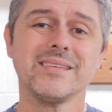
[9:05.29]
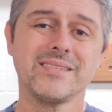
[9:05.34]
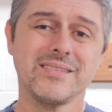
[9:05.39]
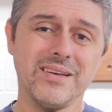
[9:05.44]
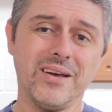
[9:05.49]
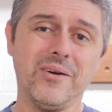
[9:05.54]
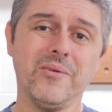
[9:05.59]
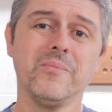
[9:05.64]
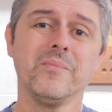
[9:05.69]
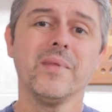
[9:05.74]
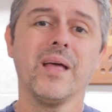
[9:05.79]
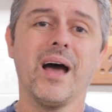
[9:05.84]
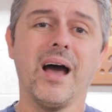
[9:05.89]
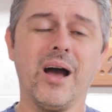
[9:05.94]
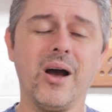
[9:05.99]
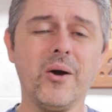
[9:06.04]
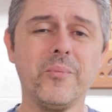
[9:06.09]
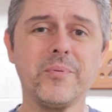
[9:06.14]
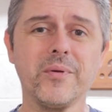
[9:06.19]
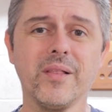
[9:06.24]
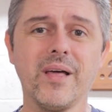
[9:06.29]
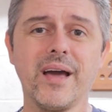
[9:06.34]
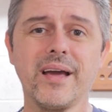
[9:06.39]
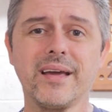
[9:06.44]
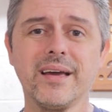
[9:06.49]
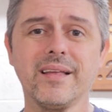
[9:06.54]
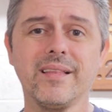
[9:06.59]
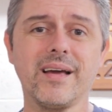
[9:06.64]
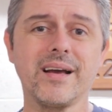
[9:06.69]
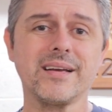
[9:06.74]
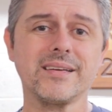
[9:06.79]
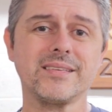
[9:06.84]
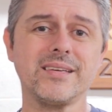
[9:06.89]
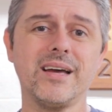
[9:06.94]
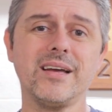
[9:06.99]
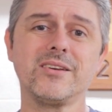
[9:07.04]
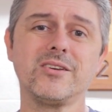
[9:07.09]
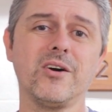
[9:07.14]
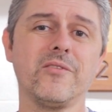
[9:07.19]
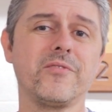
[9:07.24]
So I hope you like it. Like I
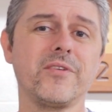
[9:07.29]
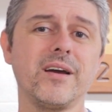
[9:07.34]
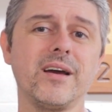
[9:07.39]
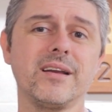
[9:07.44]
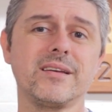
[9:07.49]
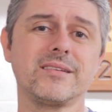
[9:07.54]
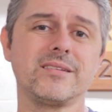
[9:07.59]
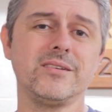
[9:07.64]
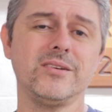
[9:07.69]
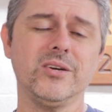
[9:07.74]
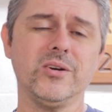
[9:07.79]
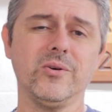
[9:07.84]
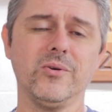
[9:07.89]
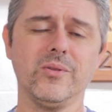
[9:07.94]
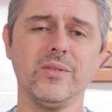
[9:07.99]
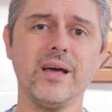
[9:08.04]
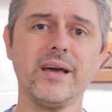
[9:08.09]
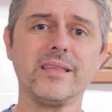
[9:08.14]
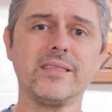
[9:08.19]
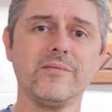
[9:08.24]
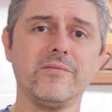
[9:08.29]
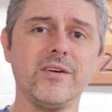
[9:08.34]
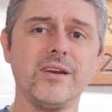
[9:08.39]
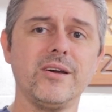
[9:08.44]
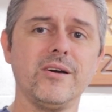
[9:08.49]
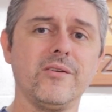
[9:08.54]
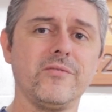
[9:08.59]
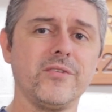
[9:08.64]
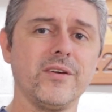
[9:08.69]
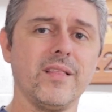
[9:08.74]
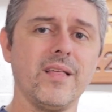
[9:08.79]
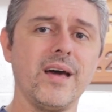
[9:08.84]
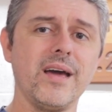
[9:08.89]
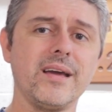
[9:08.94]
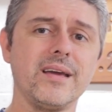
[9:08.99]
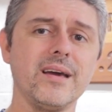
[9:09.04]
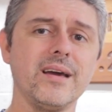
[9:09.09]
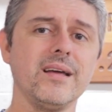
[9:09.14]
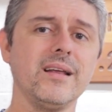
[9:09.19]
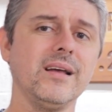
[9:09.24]
said, don't forget to like the video if you
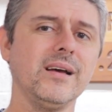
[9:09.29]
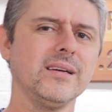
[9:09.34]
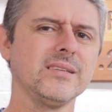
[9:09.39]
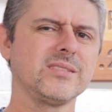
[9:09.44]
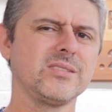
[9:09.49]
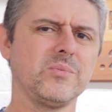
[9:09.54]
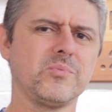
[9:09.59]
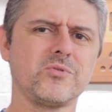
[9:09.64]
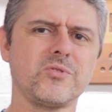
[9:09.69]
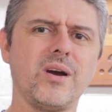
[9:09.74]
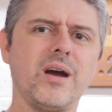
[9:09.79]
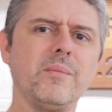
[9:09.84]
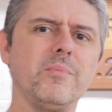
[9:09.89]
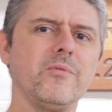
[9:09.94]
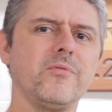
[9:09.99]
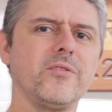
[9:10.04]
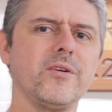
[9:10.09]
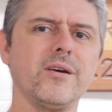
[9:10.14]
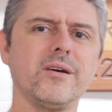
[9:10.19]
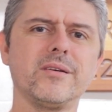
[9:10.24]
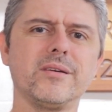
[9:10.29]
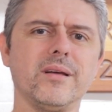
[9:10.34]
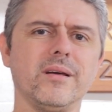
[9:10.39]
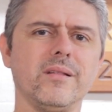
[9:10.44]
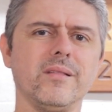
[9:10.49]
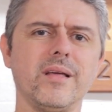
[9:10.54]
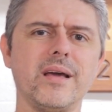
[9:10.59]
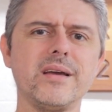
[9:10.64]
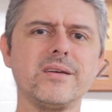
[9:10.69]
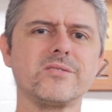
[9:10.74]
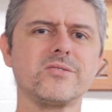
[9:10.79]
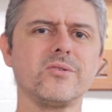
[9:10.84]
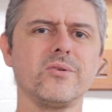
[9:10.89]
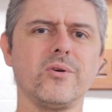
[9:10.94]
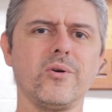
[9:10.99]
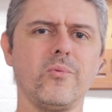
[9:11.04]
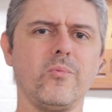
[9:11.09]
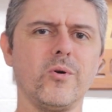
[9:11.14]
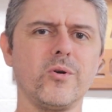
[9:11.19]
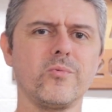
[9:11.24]
like it. Subscribe if you're into laser
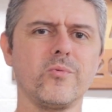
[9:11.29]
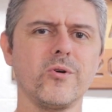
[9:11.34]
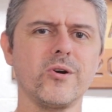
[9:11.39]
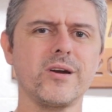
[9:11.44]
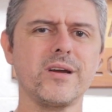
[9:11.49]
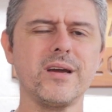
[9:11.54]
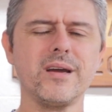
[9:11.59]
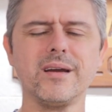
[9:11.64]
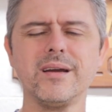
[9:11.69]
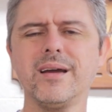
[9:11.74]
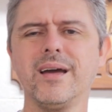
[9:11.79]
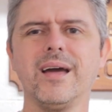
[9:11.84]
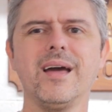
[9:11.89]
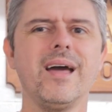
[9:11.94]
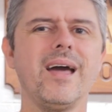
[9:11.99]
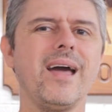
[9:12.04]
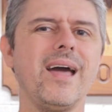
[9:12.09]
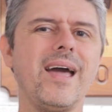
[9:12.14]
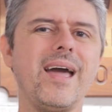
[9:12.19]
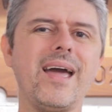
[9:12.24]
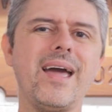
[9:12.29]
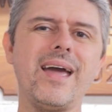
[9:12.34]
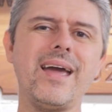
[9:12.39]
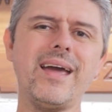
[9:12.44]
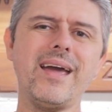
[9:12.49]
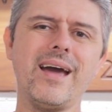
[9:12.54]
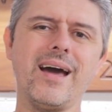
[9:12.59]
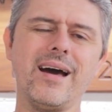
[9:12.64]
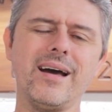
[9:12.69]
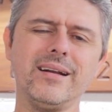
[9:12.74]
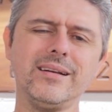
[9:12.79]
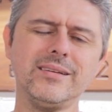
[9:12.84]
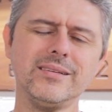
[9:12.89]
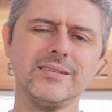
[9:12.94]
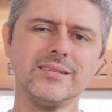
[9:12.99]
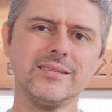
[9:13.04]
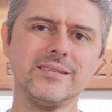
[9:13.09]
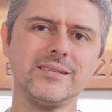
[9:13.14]
or woodworking. And